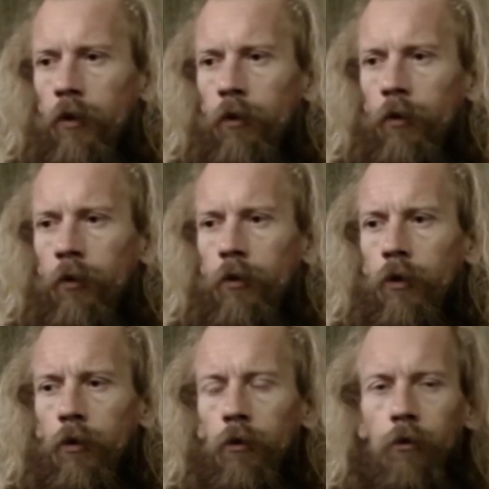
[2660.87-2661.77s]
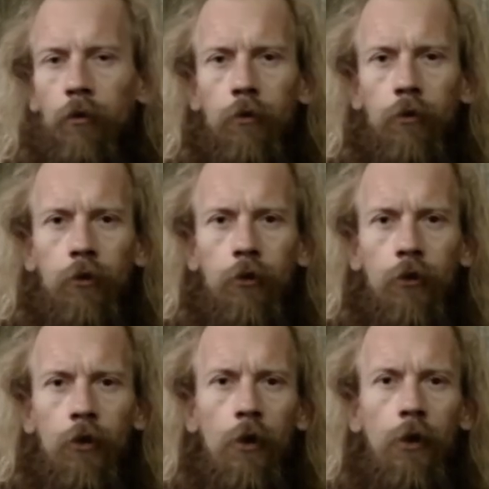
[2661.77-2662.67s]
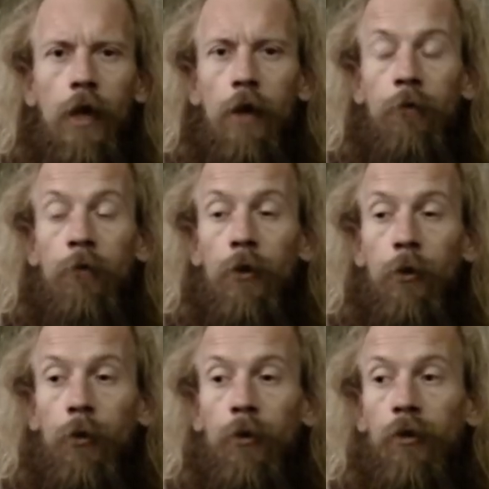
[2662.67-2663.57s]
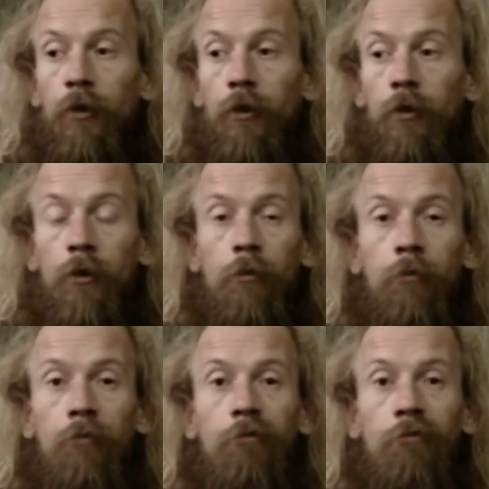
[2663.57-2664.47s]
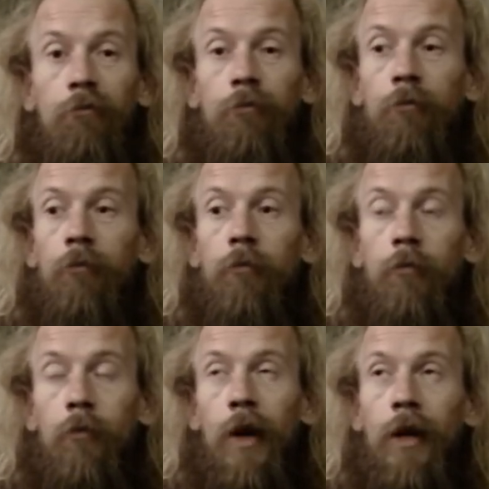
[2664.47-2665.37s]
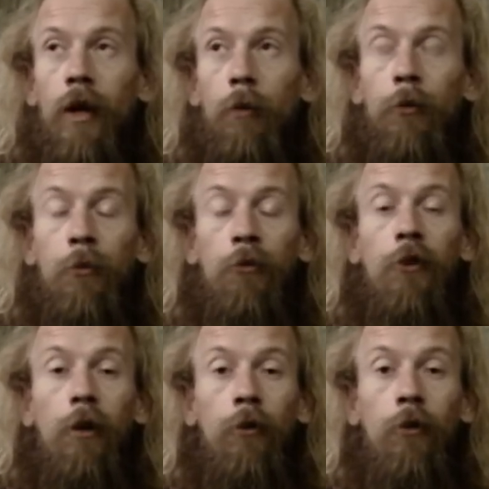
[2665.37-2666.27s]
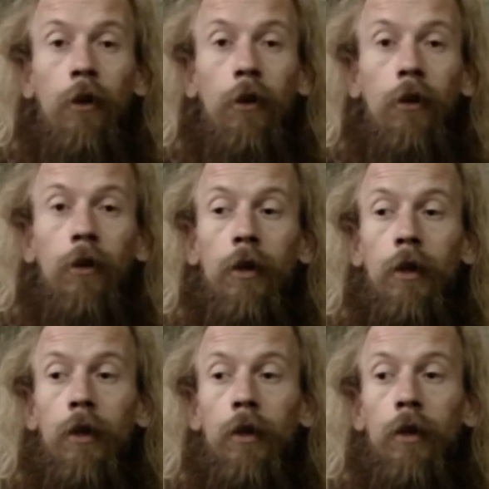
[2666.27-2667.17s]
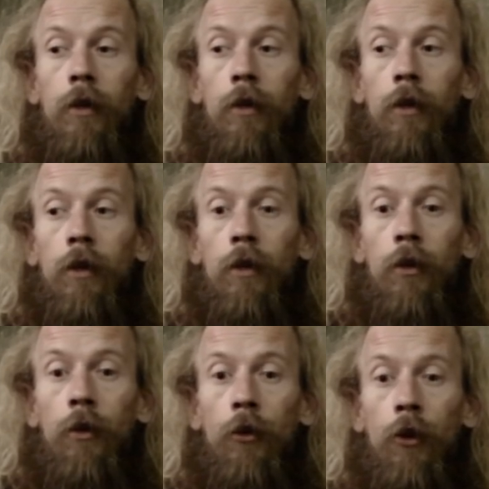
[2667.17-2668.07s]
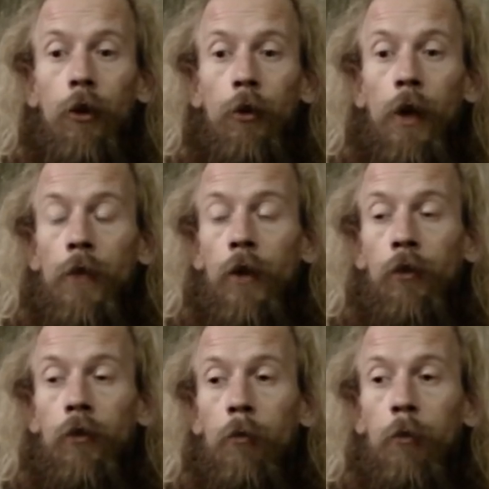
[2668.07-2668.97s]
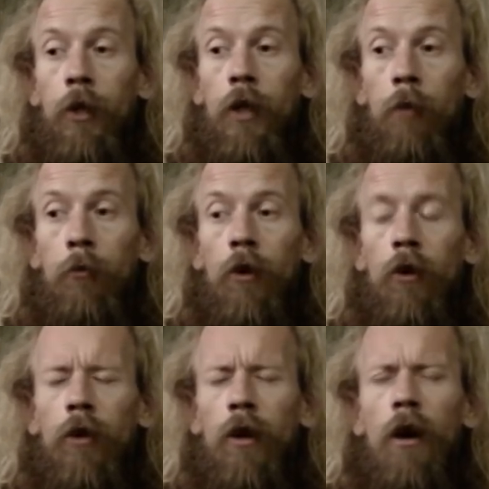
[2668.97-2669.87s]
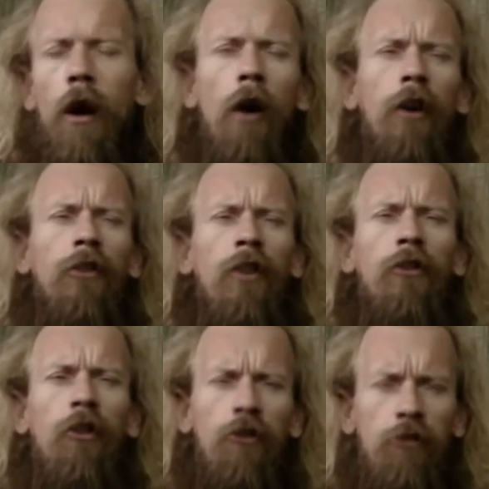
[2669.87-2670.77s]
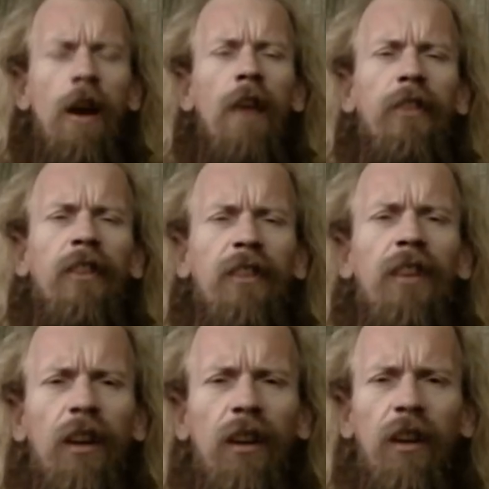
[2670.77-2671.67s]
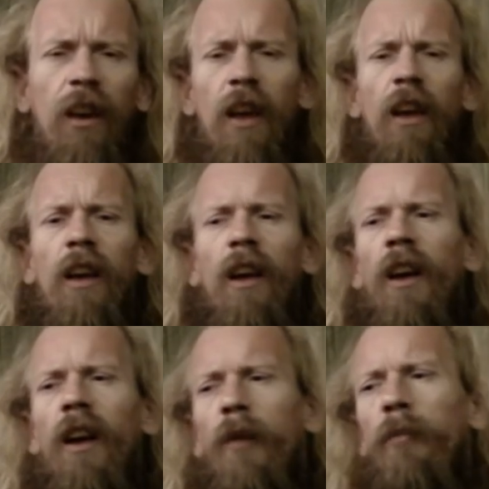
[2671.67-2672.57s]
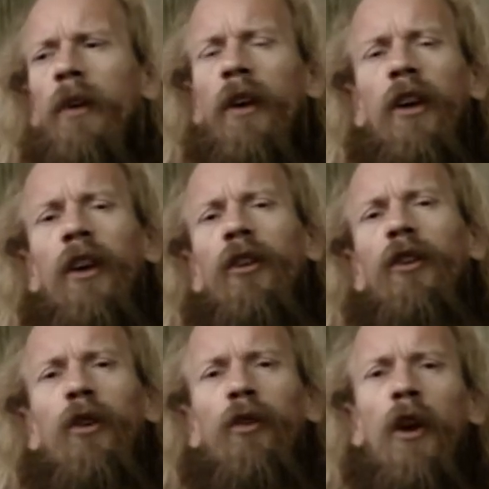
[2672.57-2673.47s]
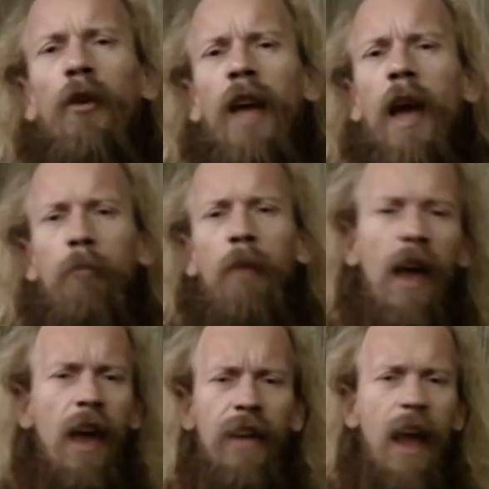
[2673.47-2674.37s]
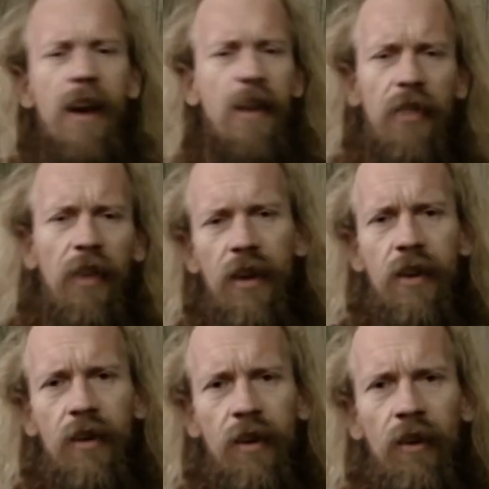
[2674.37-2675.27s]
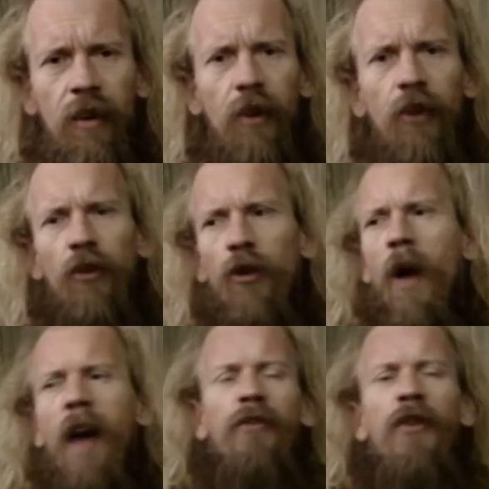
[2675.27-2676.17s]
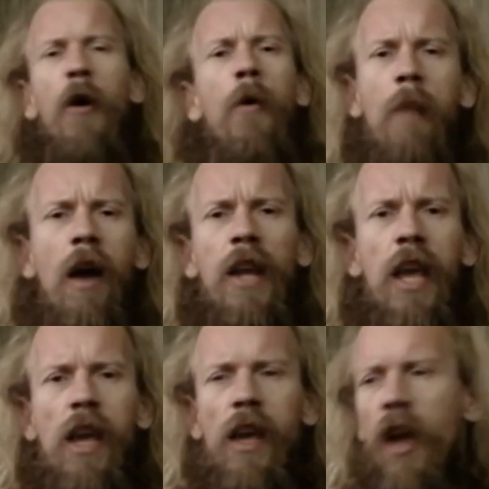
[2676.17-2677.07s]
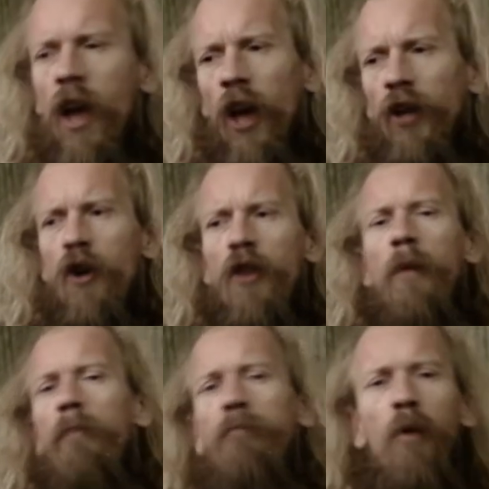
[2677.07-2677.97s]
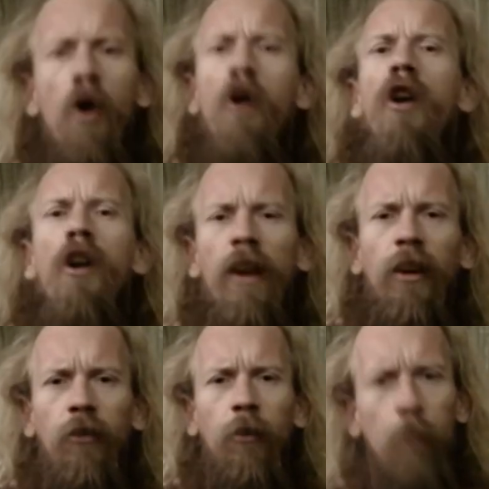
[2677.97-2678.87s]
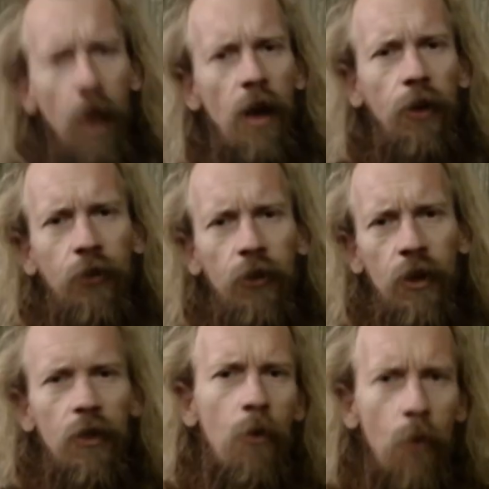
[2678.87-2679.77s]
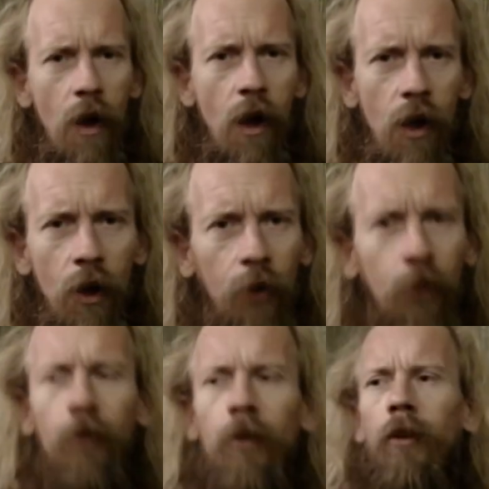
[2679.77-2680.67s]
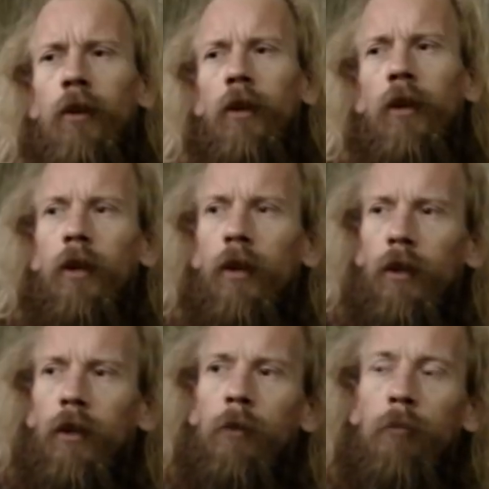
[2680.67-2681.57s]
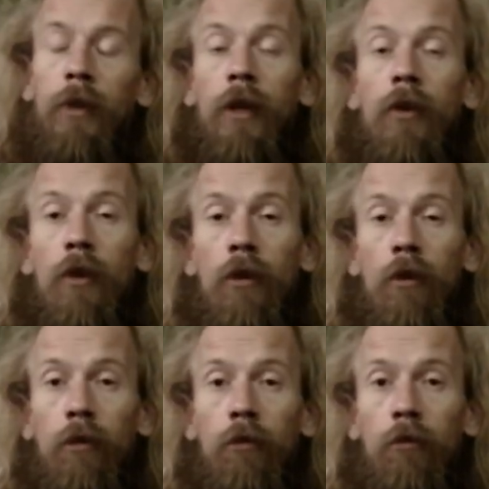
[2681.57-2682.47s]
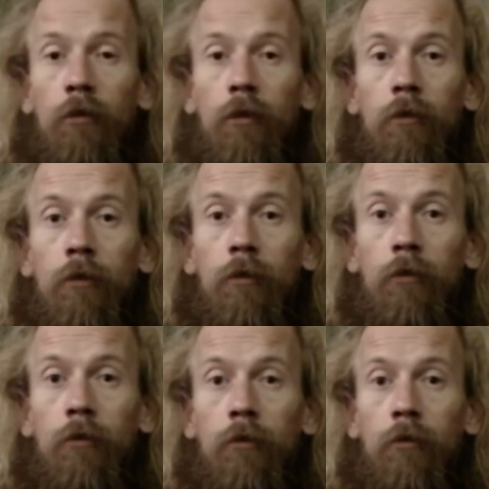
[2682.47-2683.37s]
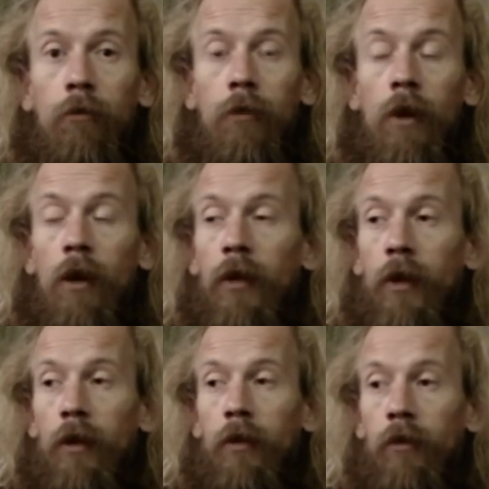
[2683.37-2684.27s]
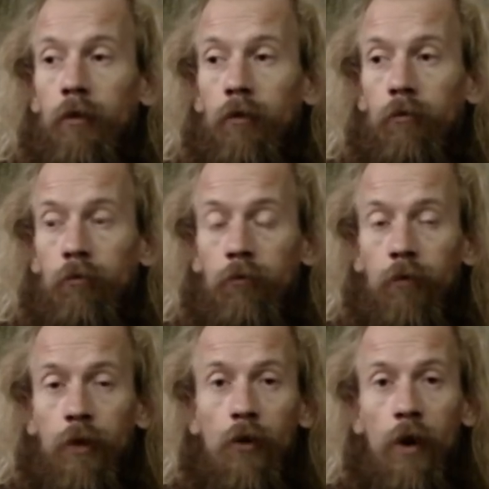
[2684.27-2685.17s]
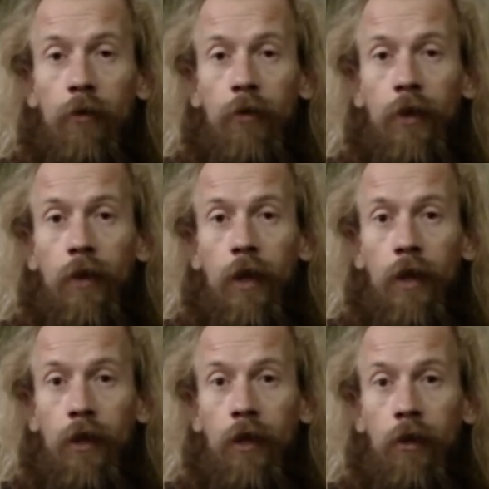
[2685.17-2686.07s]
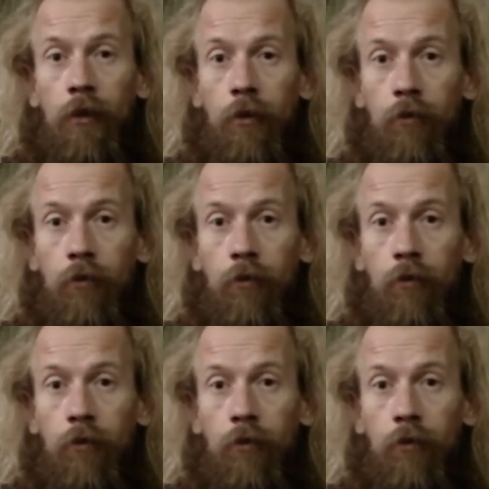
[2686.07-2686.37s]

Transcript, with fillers: you can just go and get food and you can whack up some shelter you know and then somebody comes along and go oh it's such a travesty um you don't get paid anything you have no money you're the poorest person in the world but they're not, are they? They've got everything they need.